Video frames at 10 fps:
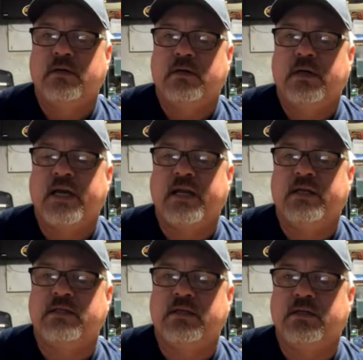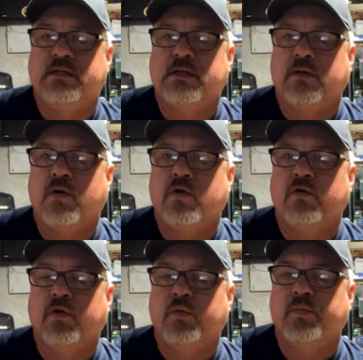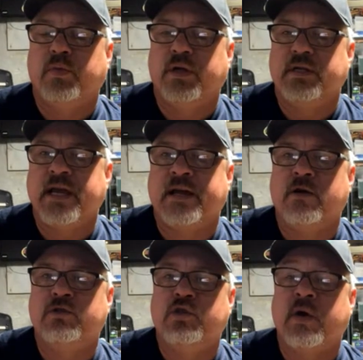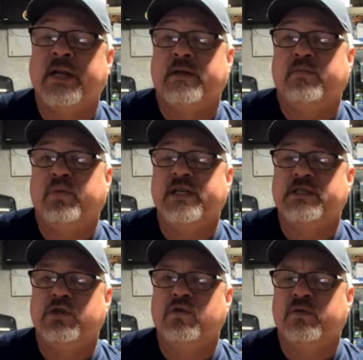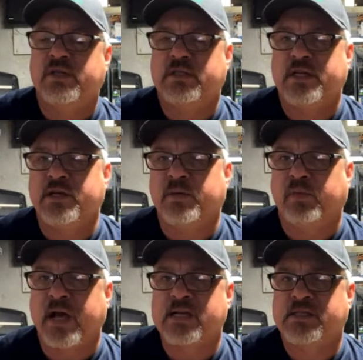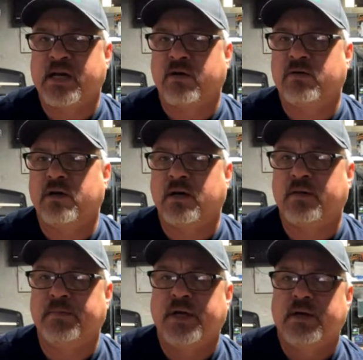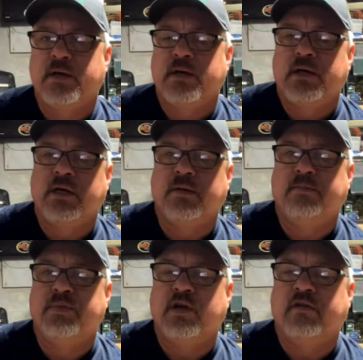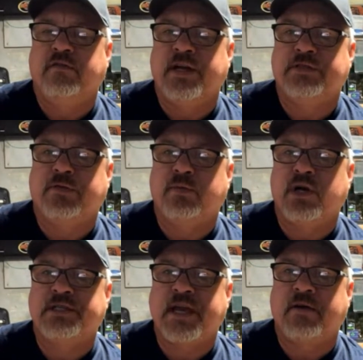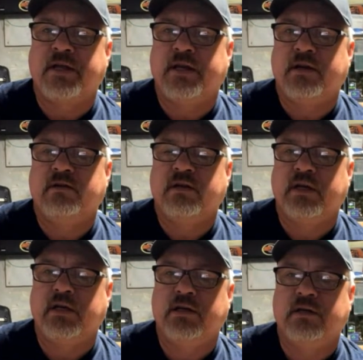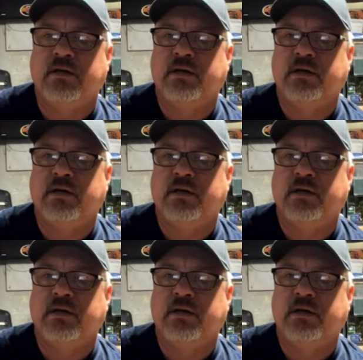Again, it's a local group, but yeah, no, join it, please do, because then you can blast out your events for Bucks County there, and